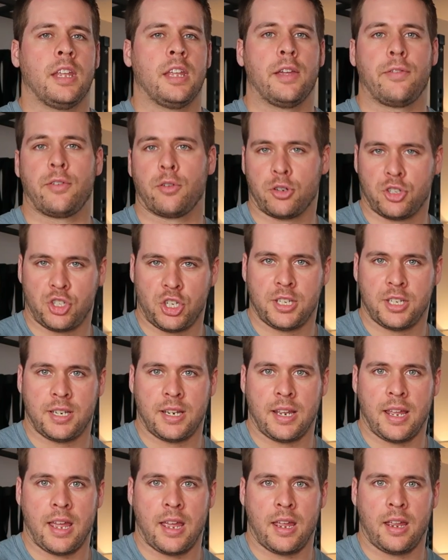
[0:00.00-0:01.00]
If you're a
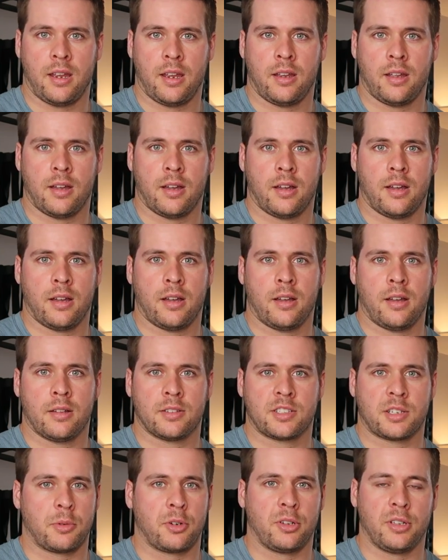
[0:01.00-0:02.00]

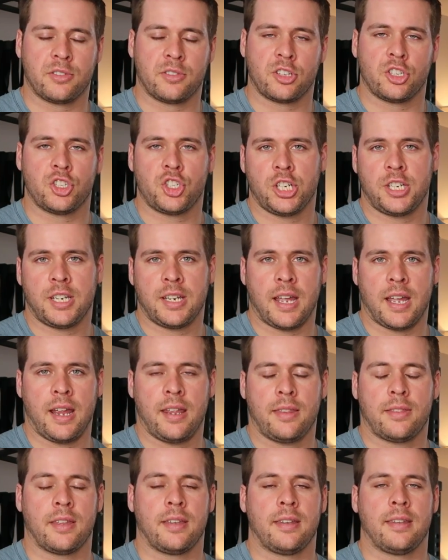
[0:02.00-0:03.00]
GTA, someone who lives in the
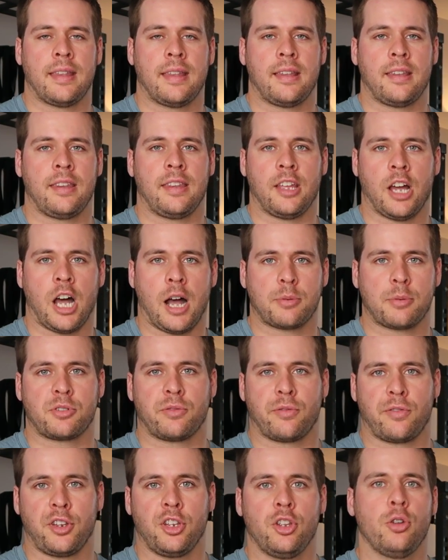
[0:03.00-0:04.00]
GTA, then the
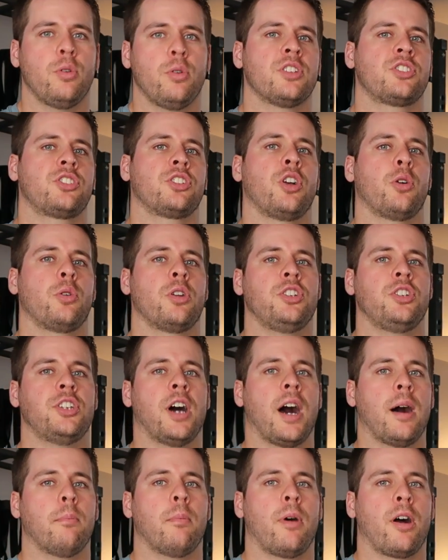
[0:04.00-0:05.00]
option for you is to go to
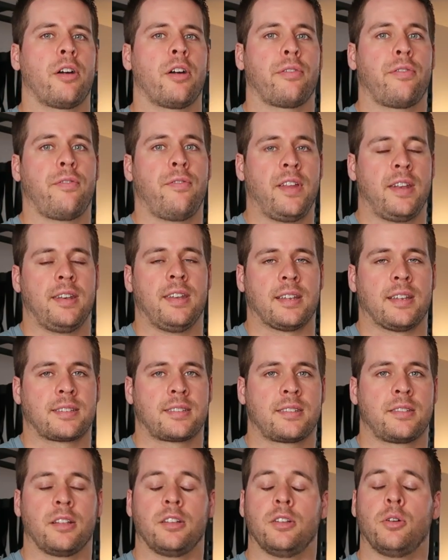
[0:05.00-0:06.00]
Dotmar
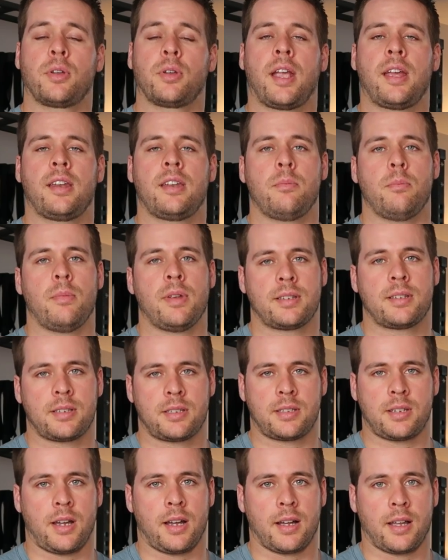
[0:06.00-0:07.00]
Fitness. They're located in
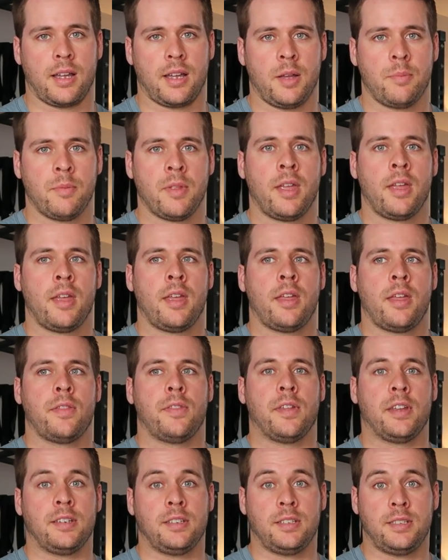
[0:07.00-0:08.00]
Mississauga.
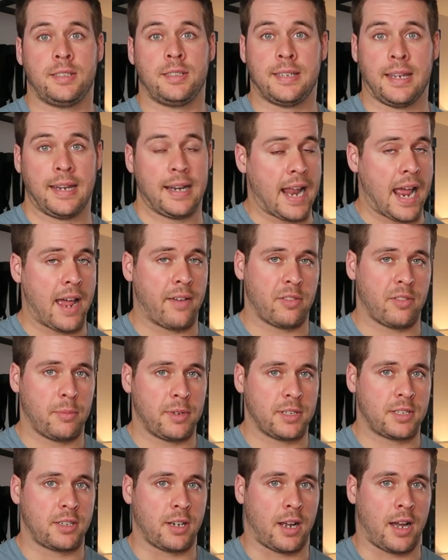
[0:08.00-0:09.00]
They did have them
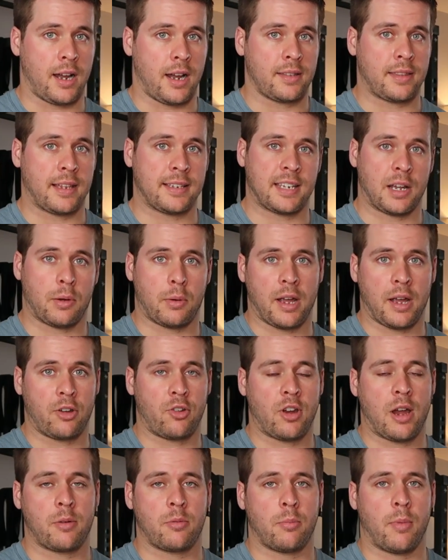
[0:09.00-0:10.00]
in stock. That's how I
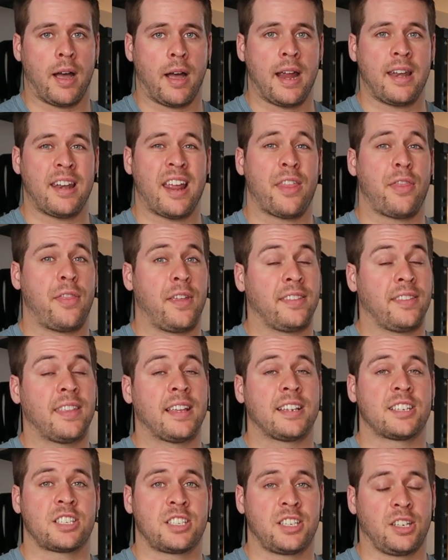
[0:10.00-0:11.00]
grabbed mine. I think
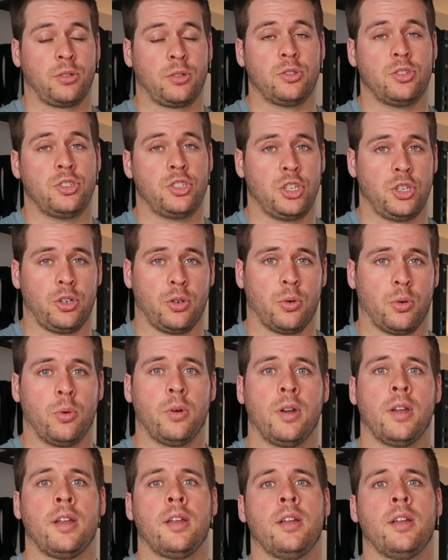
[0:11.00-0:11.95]
they still do.